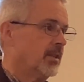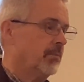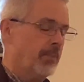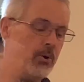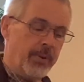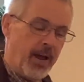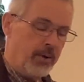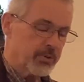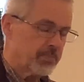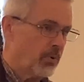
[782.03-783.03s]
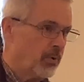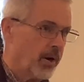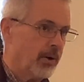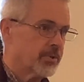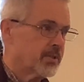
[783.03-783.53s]
The moment I was
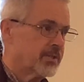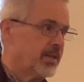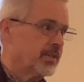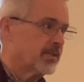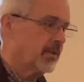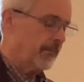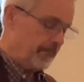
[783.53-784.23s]
born, I was a citizen.